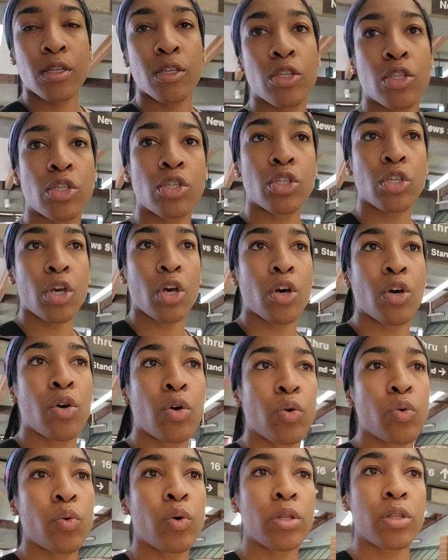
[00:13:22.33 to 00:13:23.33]

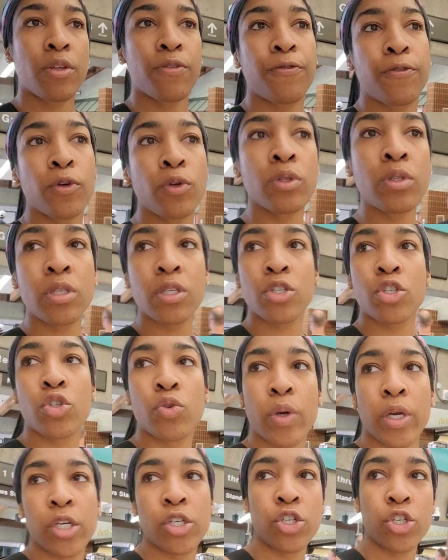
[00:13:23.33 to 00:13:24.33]
so the food
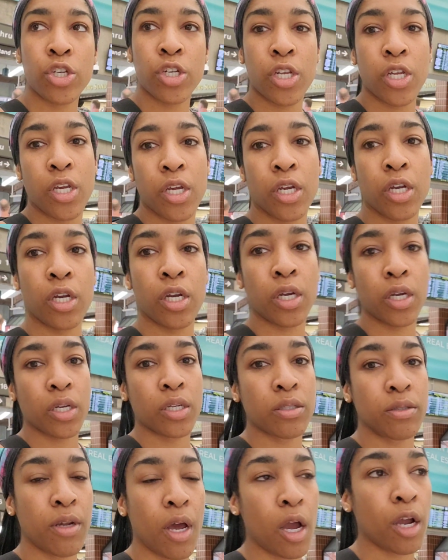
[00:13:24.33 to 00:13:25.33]
situation here,
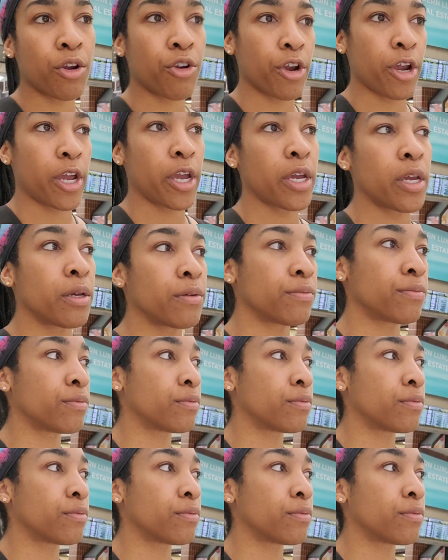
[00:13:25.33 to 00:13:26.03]
not great.